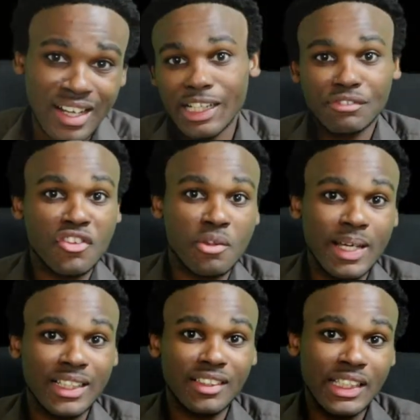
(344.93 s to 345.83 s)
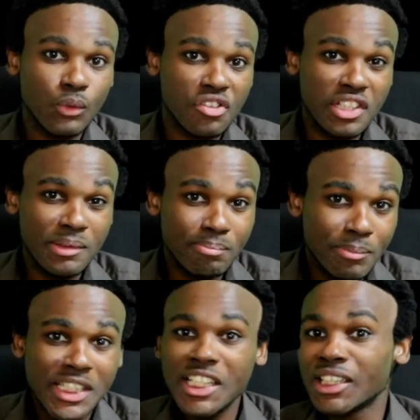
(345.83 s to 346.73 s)
After the battle, he was
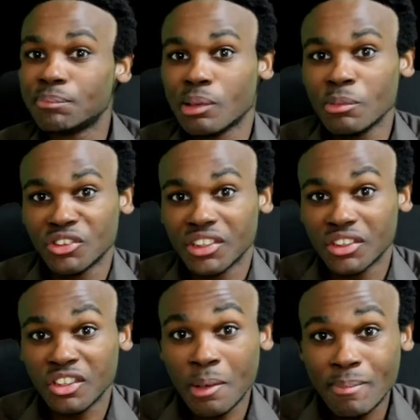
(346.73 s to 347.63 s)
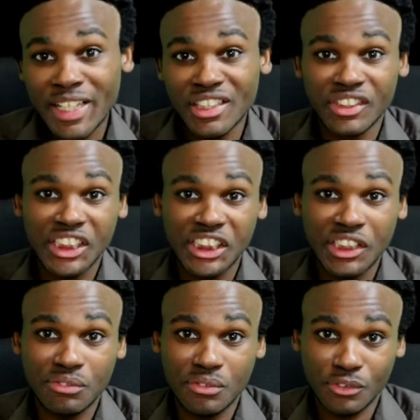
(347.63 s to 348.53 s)
immediately promoted to
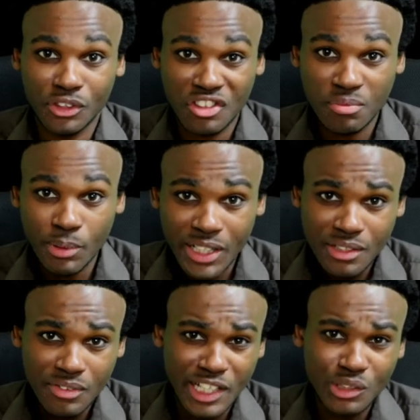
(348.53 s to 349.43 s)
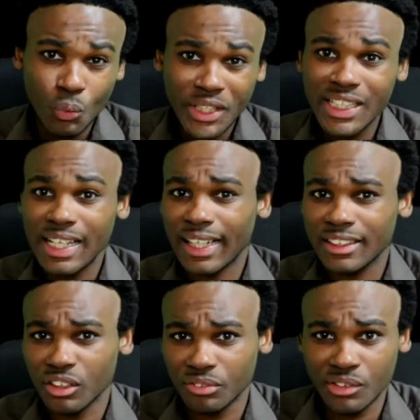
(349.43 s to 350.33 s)
Commander-in-Chief for his brave and winning
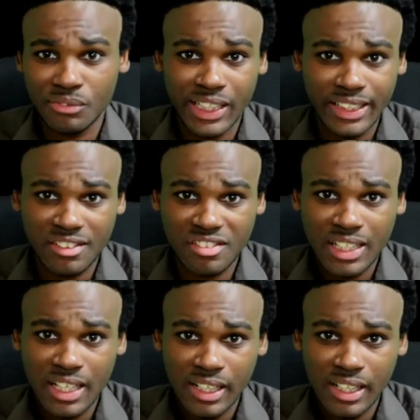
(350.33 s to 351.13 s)
act of defiance.